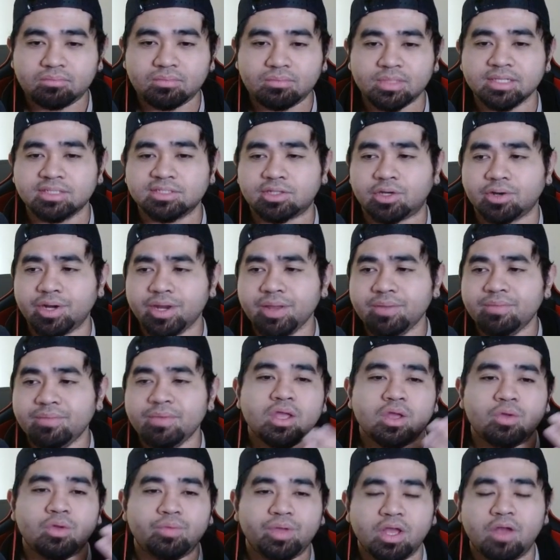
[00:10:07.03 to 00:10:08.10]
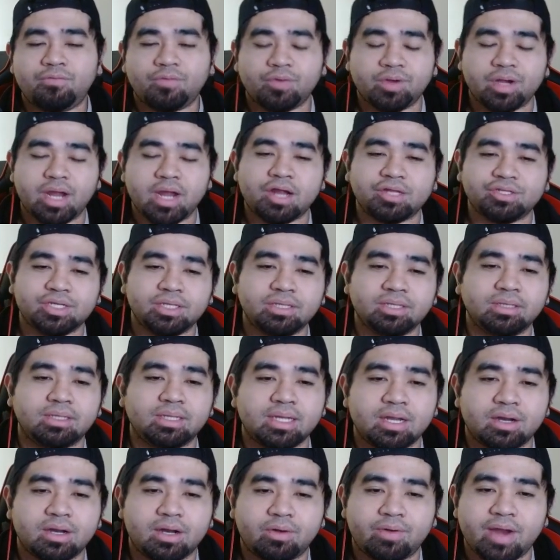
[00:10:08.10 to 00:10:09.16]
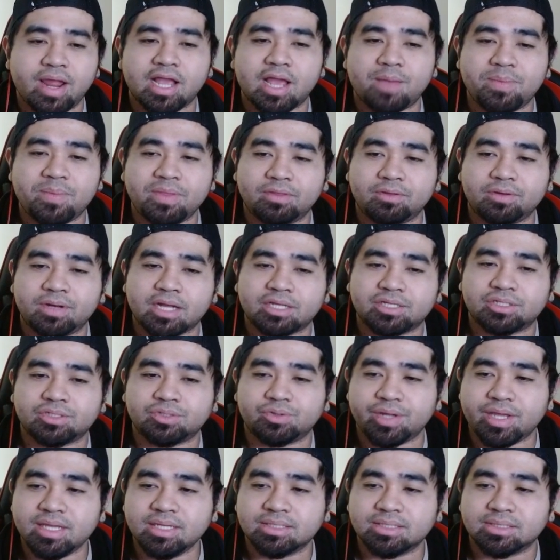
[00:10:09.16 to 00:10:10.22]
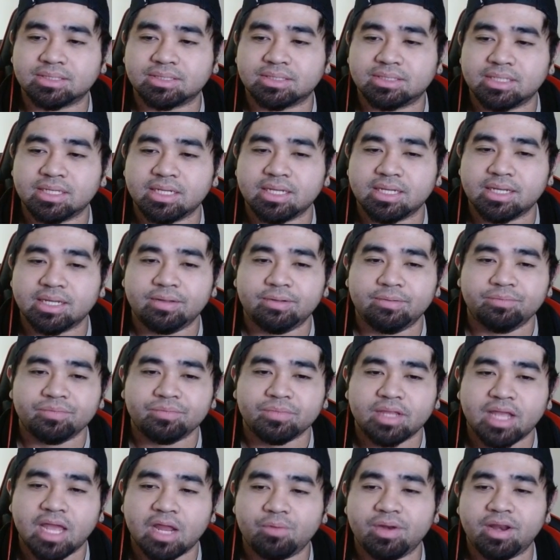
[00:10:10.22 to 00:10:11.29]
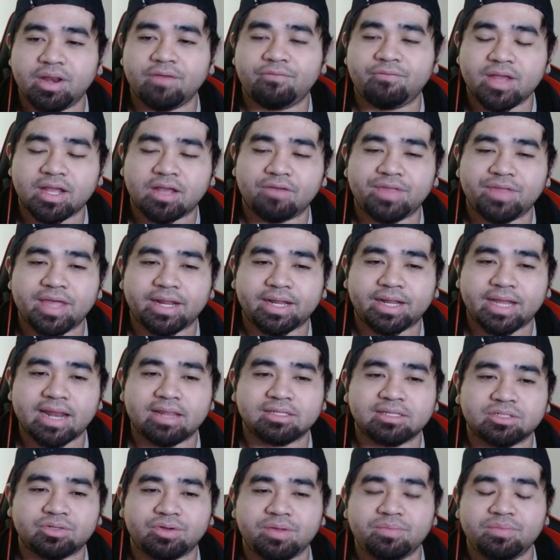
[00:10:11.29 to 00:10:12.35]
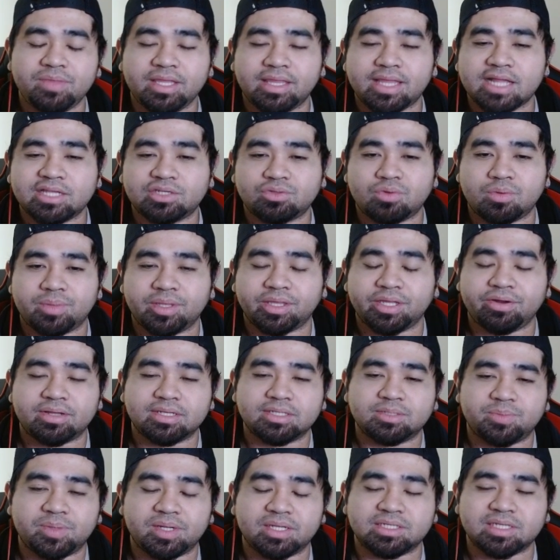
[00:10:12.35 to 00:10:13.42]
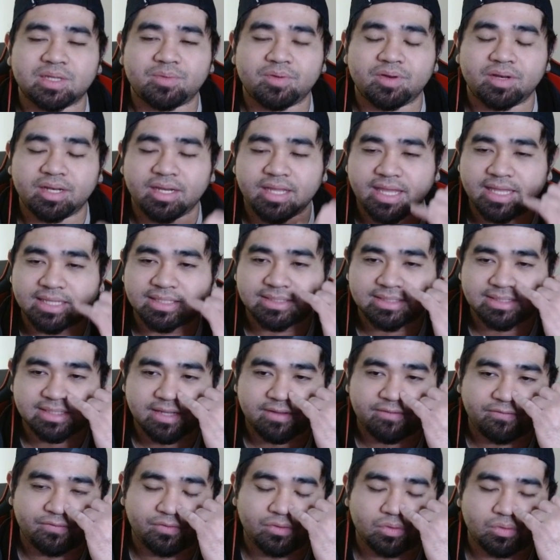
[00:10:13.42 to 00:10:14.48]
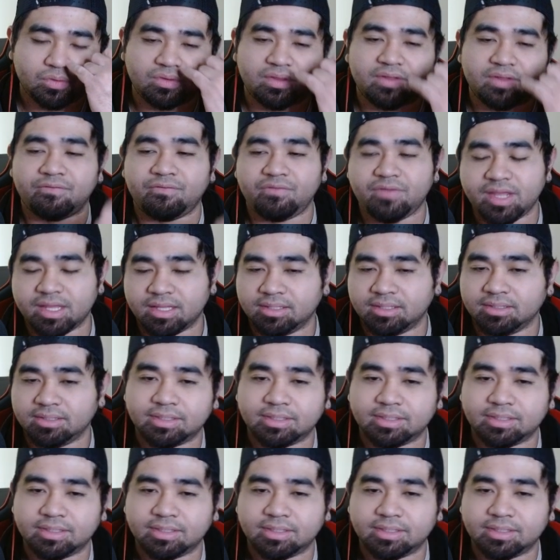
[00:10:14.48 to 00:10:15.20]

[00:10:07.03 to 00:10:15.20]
Sorry. We go for the Argent, rank up into Dark Strings, and with the effect of that Cattle Scream, detach from material, spell summon itself to the field.